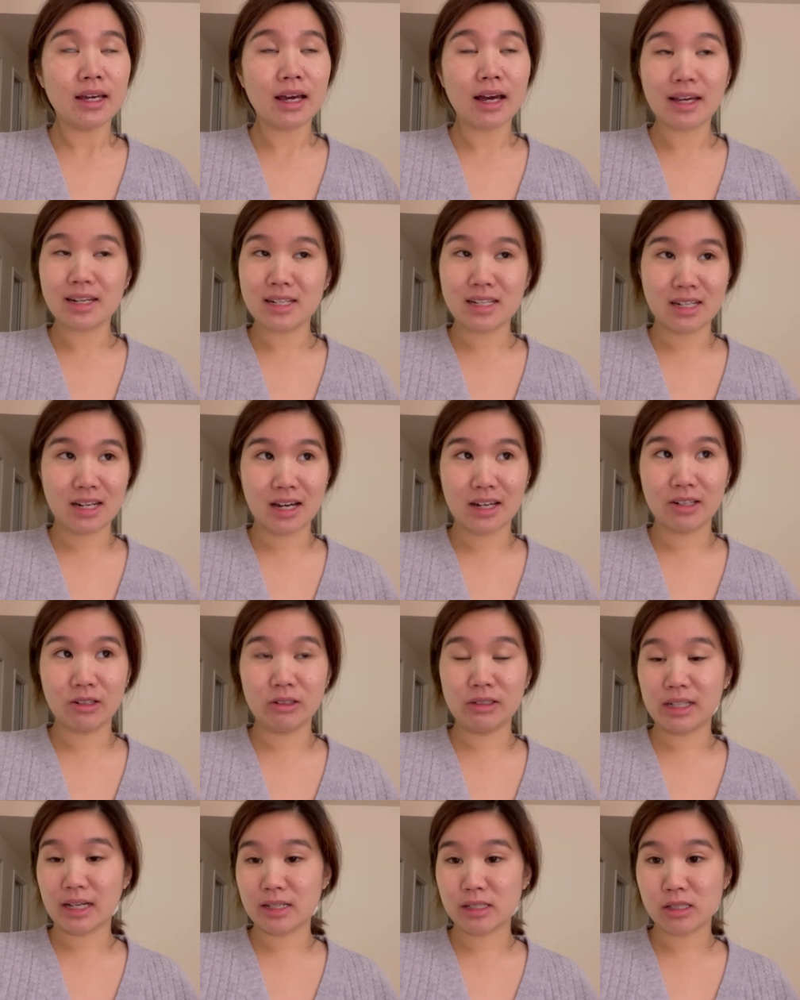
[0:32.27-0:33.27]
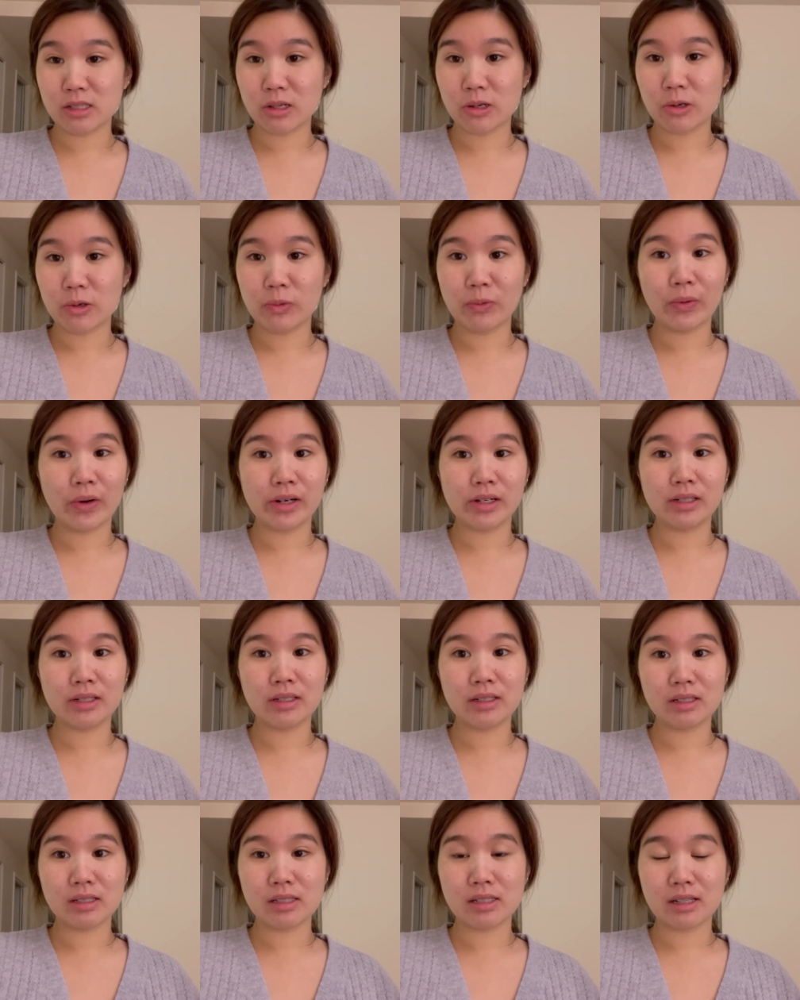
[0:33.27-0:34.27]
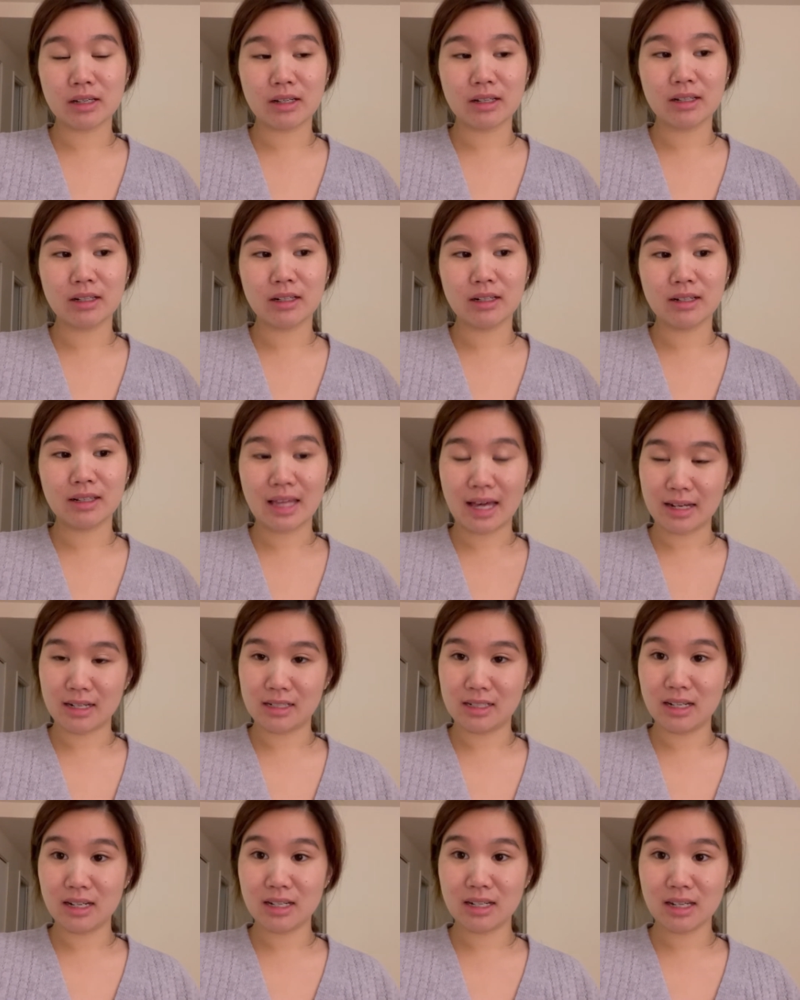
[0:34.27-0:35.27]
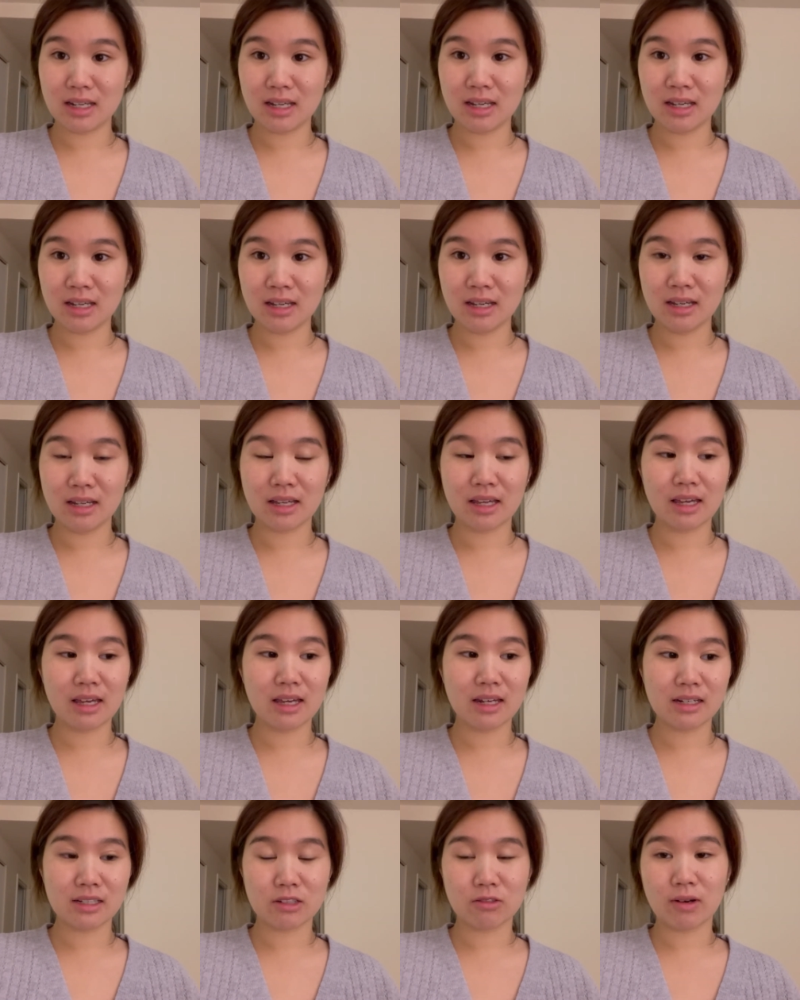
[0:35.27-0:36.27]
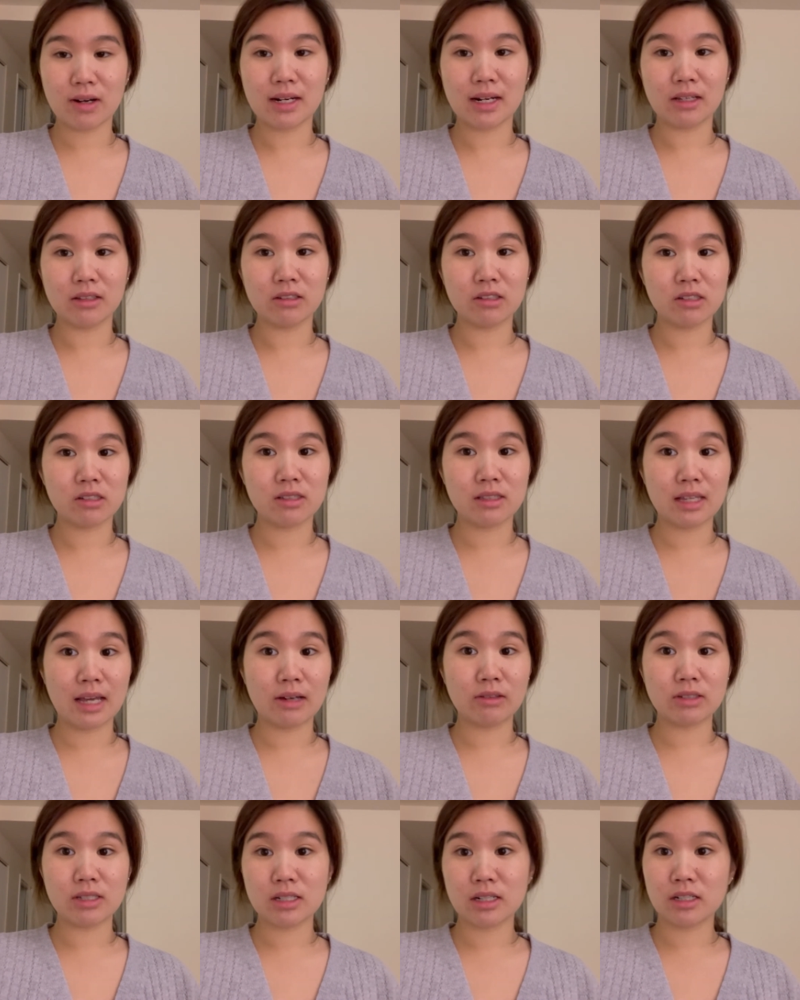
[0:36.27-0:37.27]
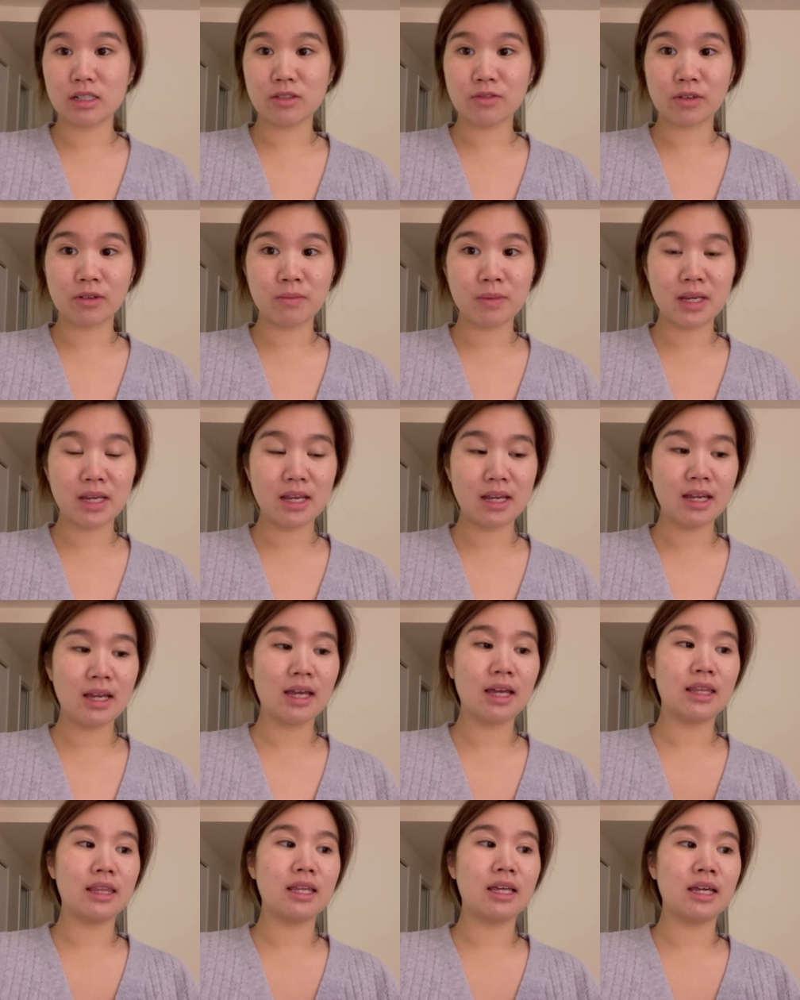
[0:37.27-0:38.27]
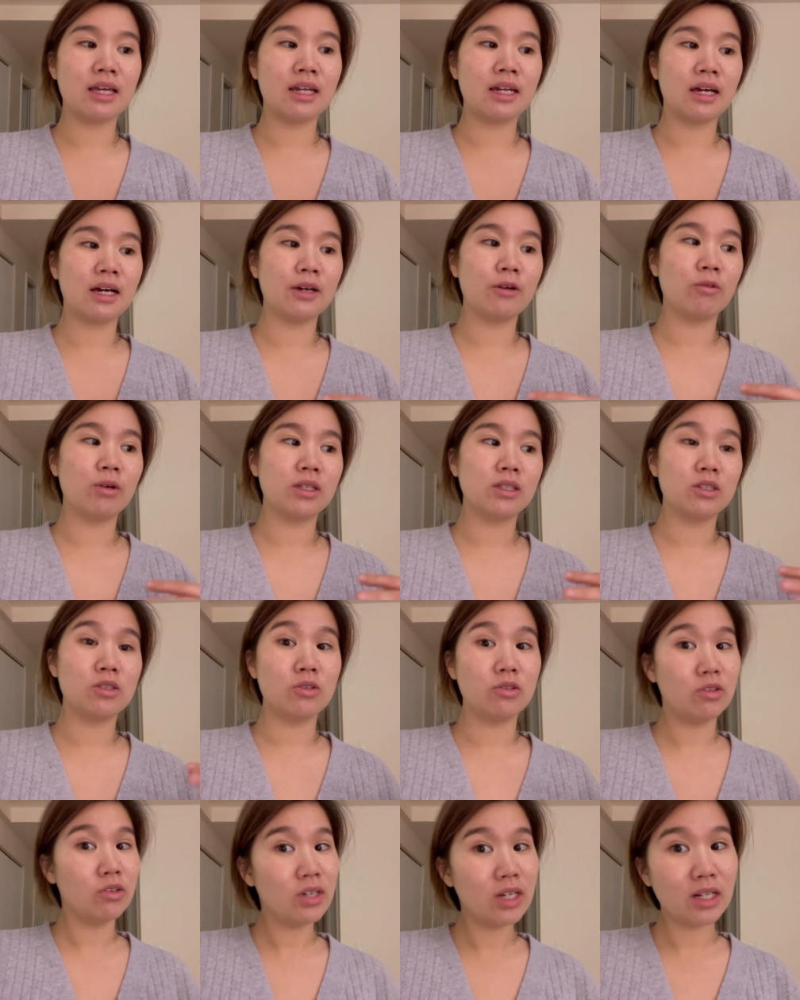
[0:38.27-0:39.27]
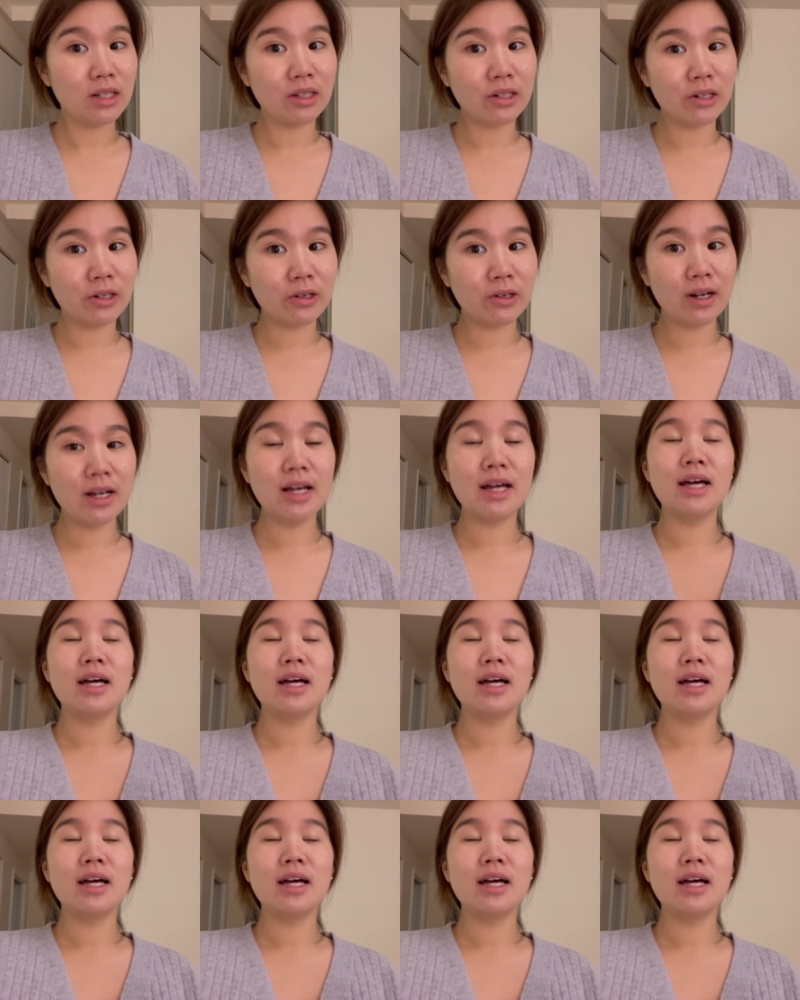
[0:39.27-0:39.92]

I did not know Daiso was that addicting and it's right down downstairs for me. And then I went to Uniqlo.